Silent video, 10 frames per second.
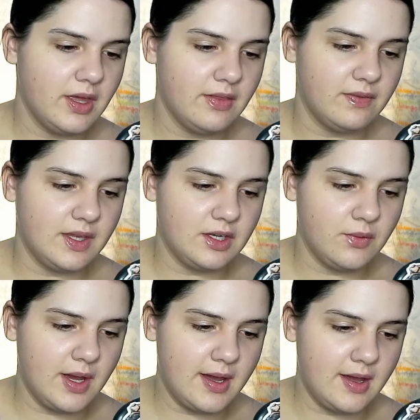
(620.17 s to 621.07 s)
Then you
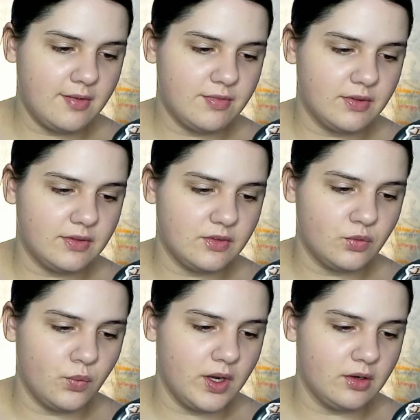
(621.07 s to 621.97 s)
have this
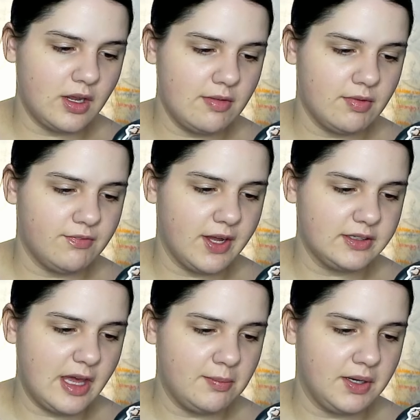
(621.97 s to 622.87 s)
weird kind of effect
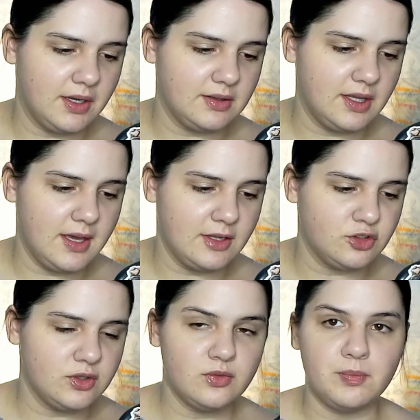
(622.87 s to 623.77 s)
happening at the
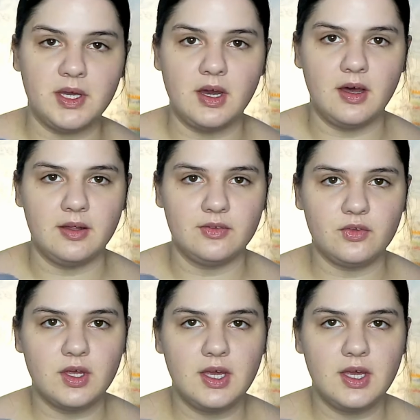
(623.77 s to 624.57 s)
edges because